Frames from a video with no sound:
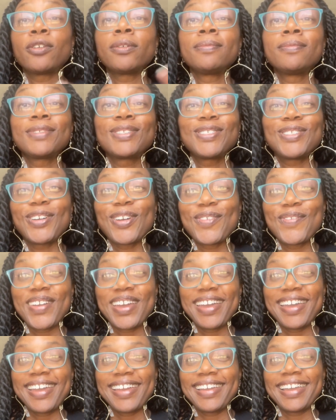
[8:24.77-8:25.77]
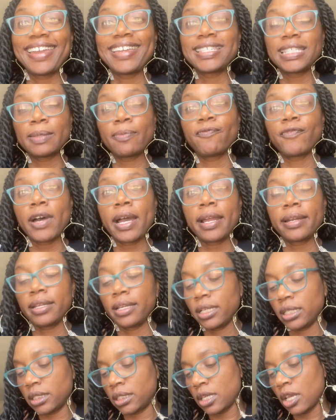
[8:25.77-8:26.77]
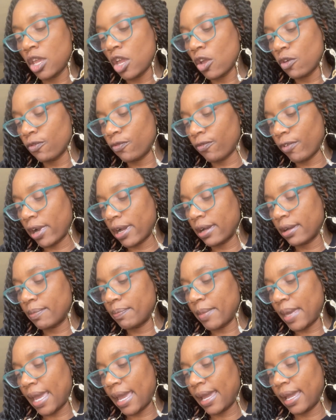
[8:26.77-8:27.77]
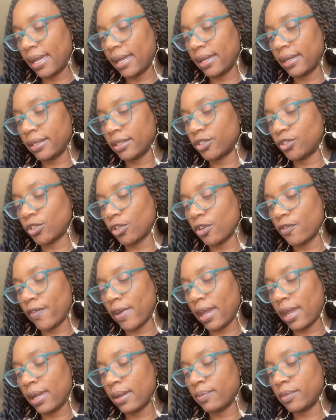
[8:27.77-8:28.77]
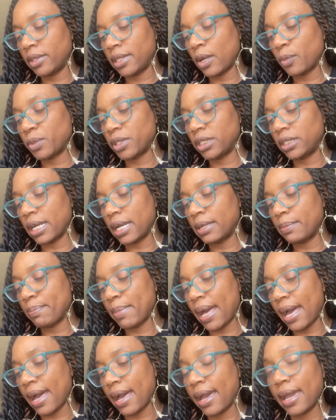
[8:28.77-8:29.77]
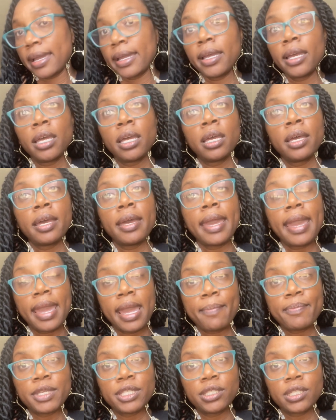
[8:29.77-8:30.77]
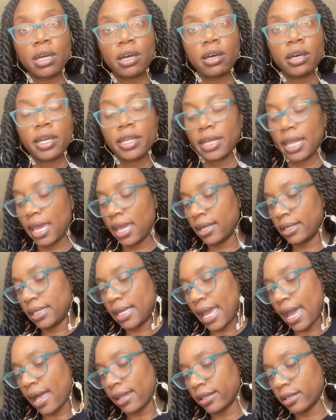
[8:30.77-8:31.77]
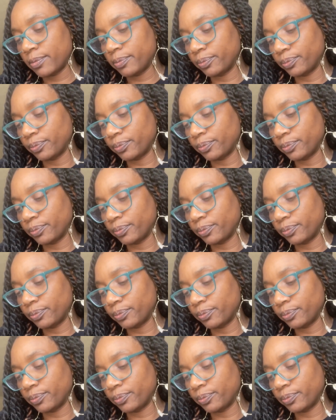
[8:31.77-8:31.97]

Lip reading: survey and some findings from a survey that was done by Amazon and Gallup.